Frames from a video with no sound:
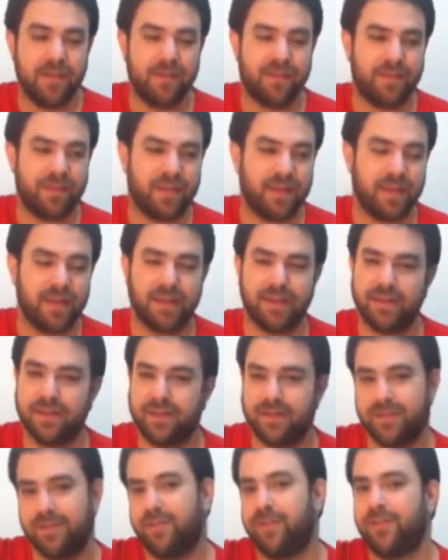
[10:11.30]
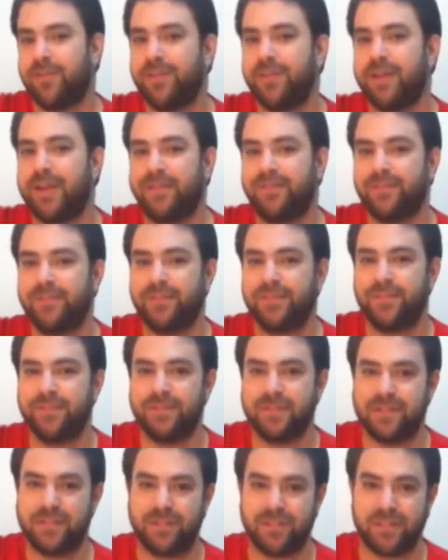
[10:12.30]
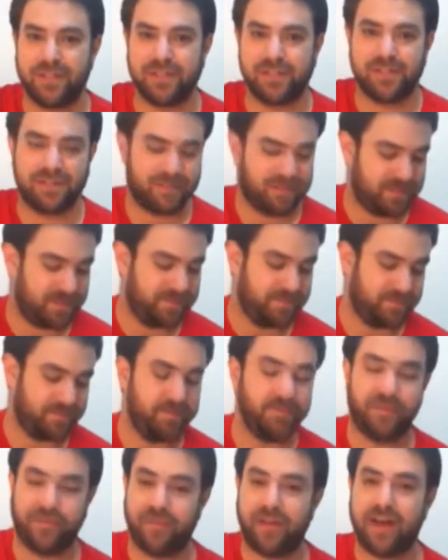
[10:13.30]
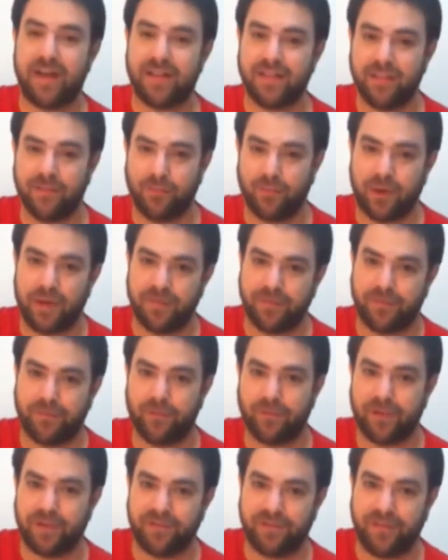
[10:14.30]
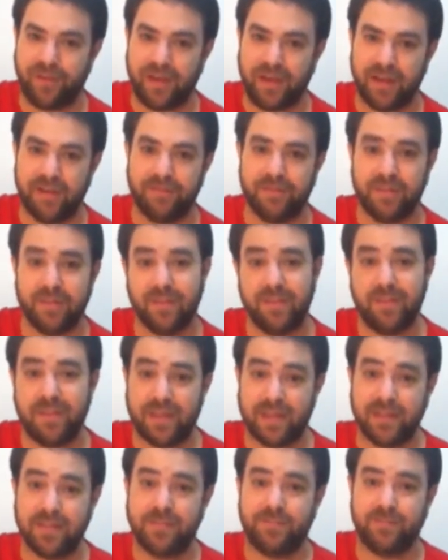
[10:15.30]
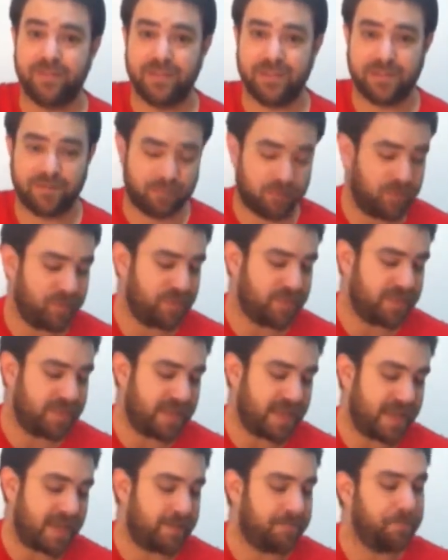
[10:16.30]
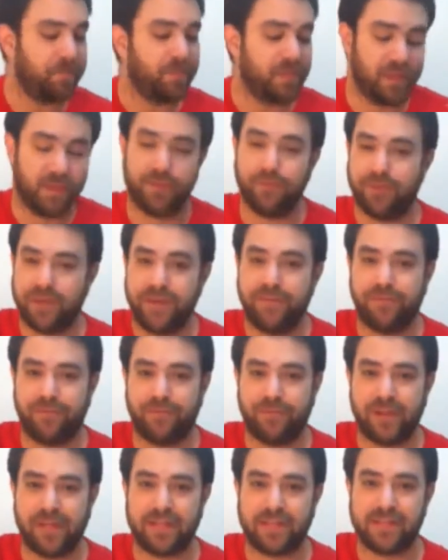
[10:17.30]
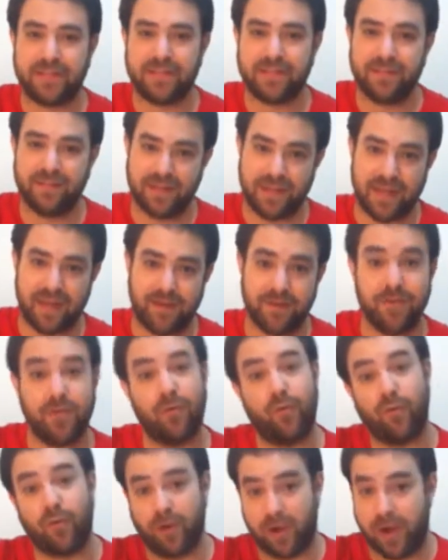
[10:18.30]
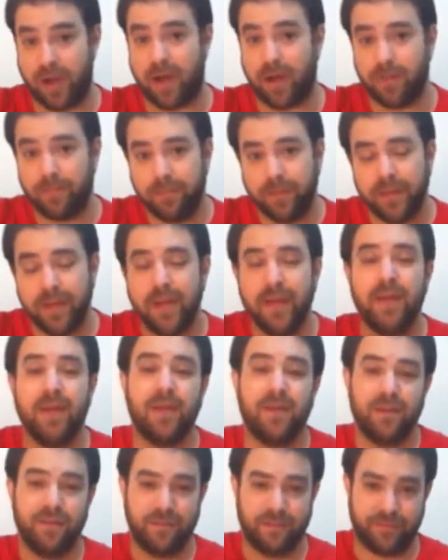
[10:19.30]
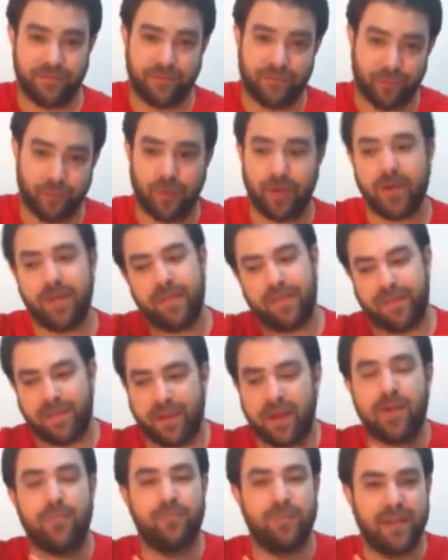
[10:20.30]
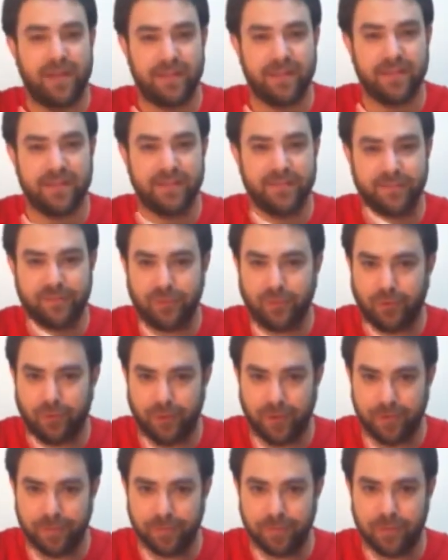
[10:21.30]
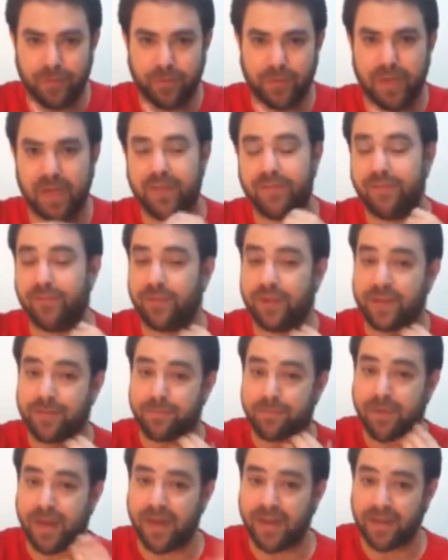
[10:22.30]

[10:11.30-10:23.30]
then all you have to do is just find the 1, 4, and 5 and then transpose that 3 frets down or up for the relative chord. Okay, if you're in a